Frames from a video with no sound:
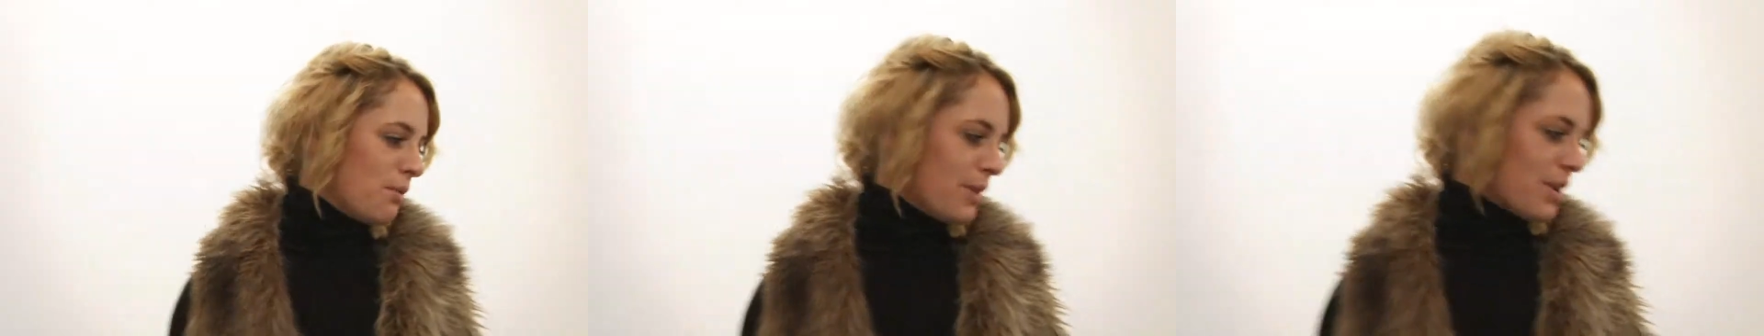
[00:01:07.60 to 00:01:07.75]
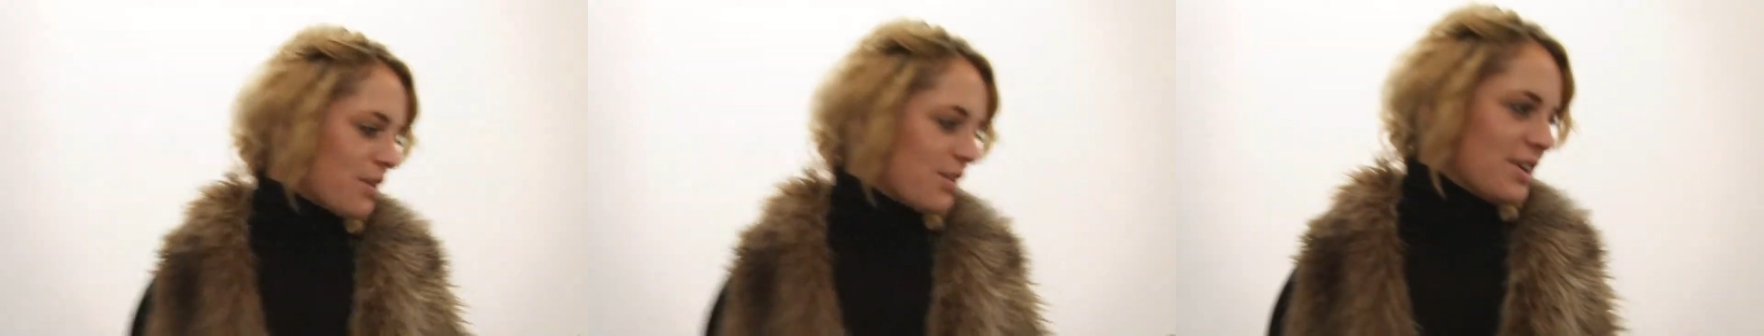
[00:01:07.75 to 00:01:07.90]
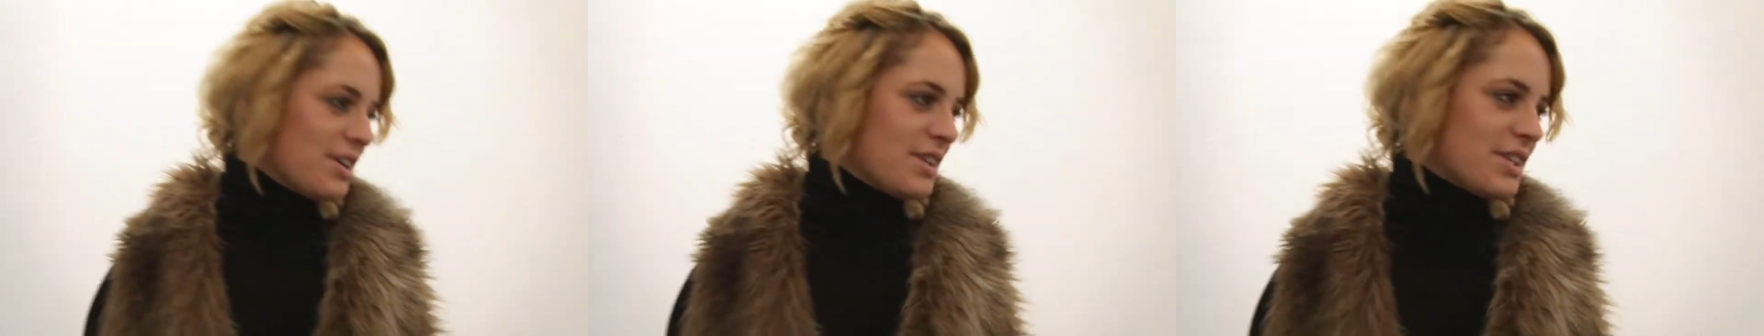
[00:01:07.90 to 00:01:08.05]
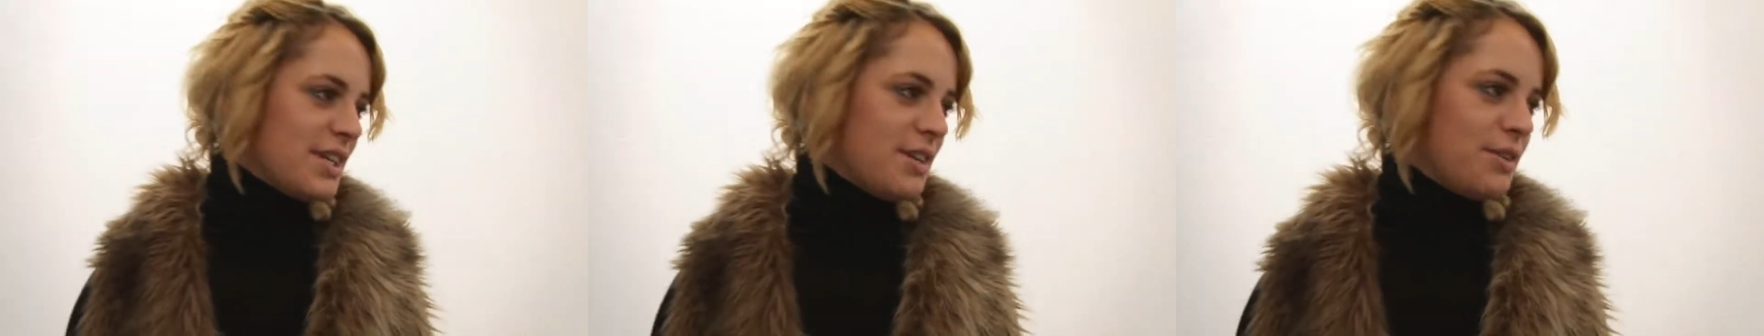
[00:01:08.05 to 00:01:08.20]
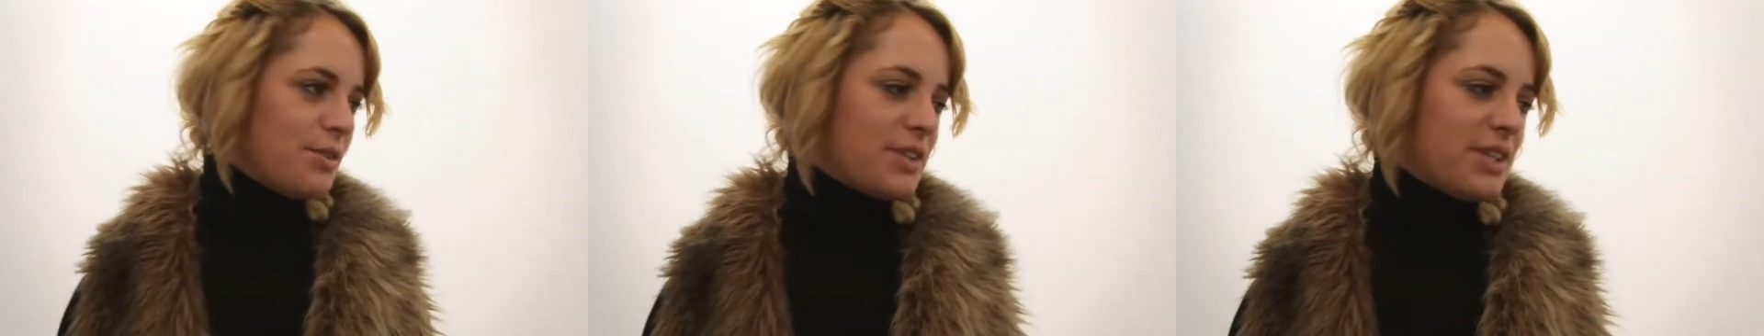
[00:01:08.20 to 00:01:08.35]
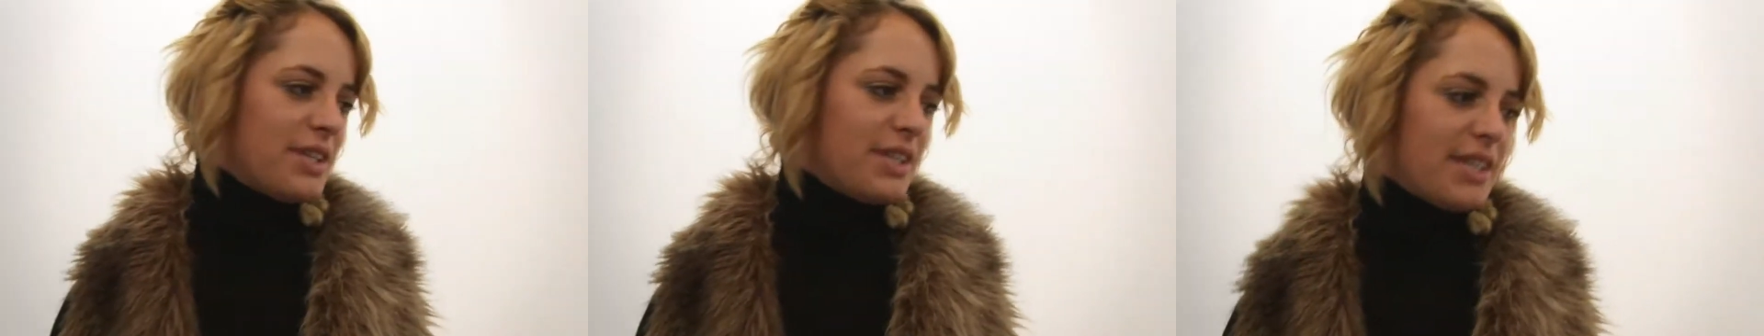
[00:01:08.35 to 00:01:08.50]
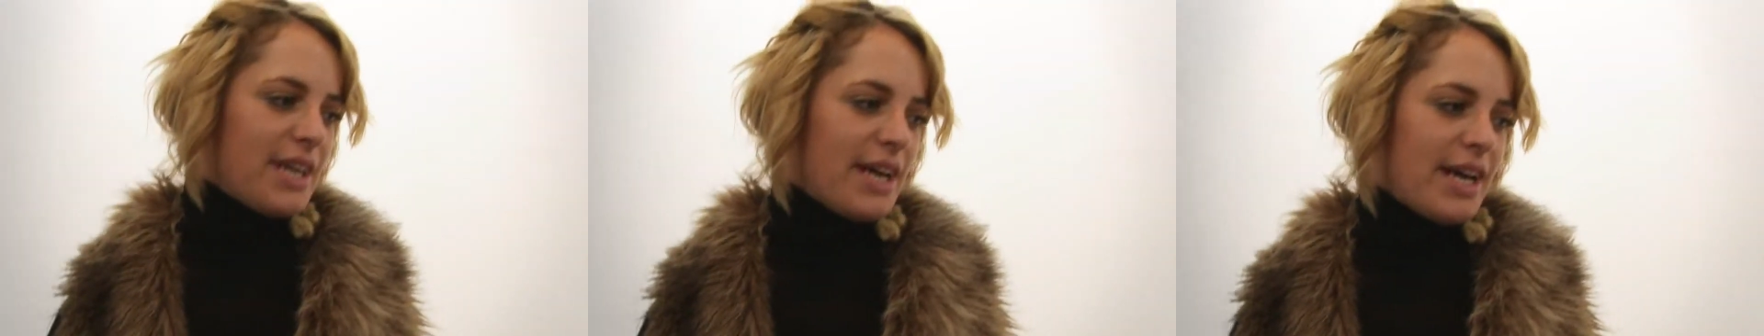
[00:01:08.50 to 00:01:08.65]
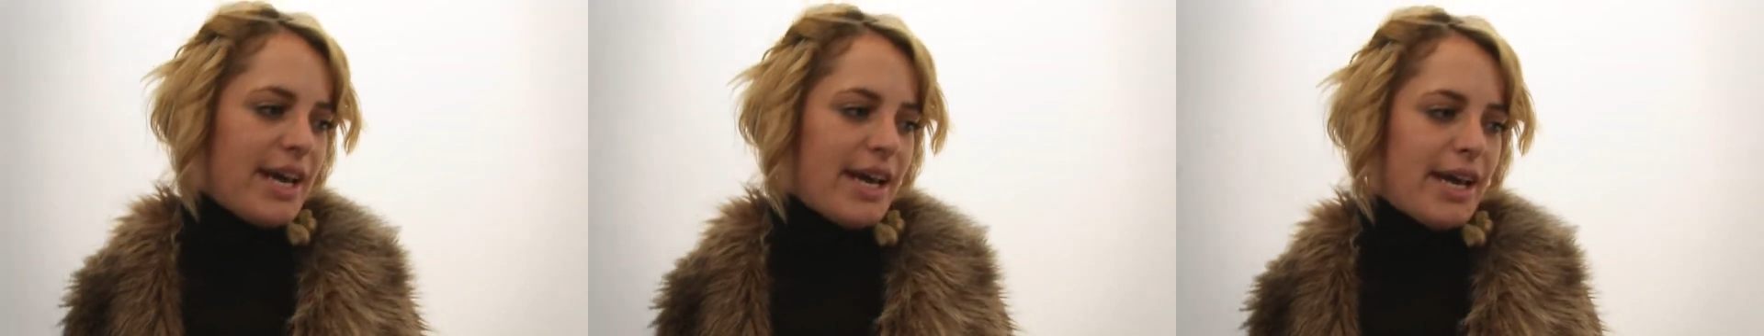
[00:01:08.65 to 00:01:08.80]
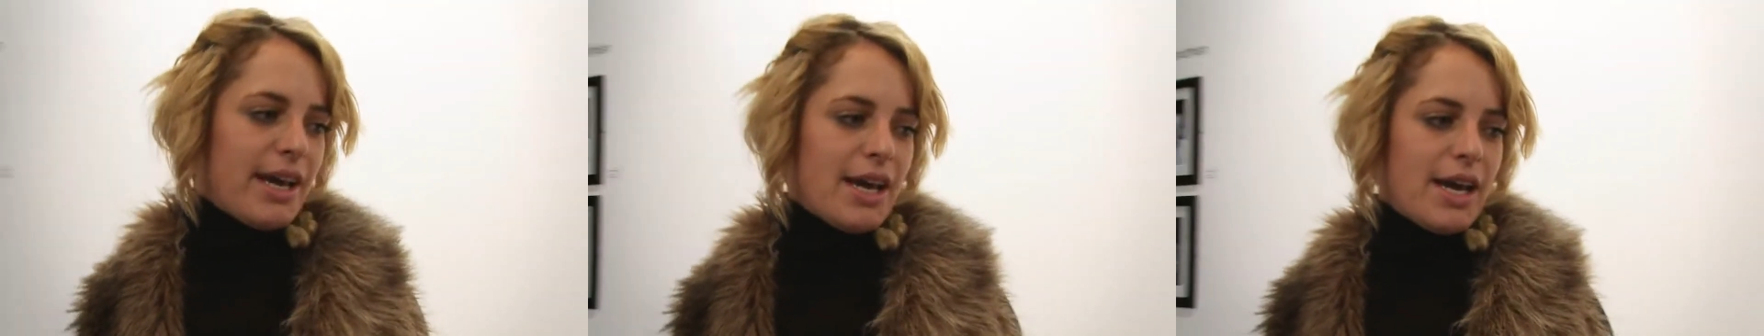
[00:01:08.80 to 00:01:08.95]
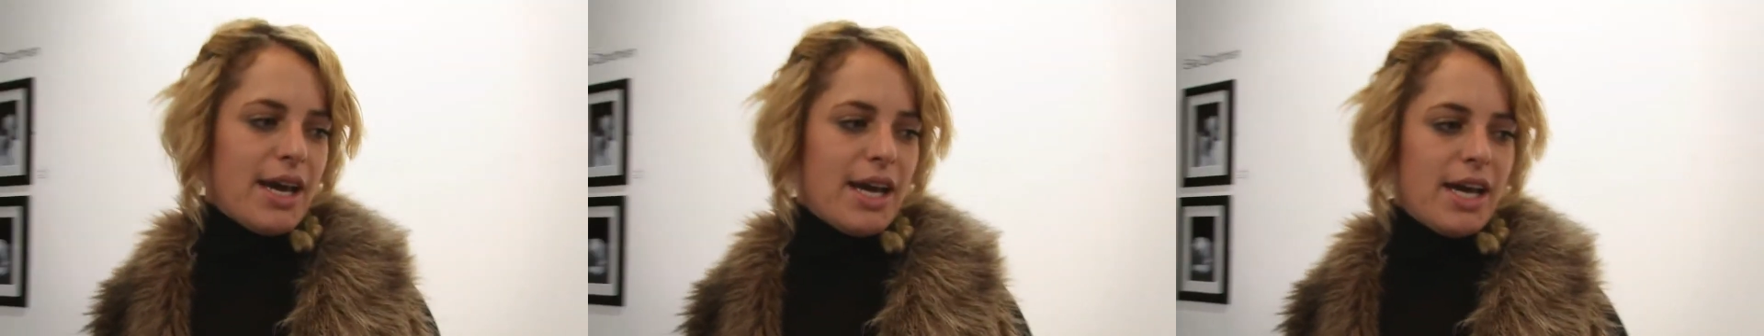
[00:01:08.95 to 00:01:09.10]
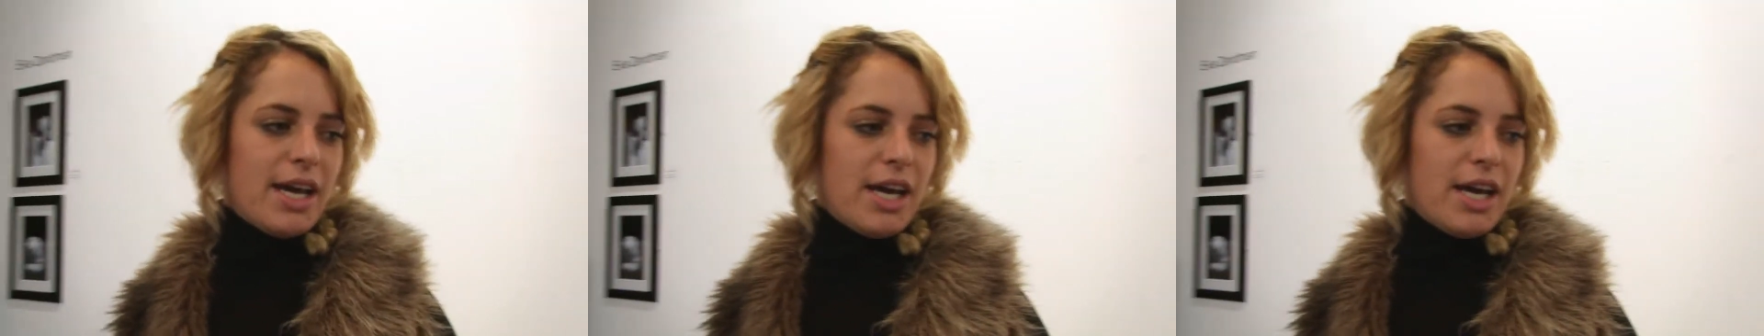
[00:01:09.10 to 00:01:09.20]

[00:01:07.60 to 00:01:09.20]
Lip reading: we're going to do today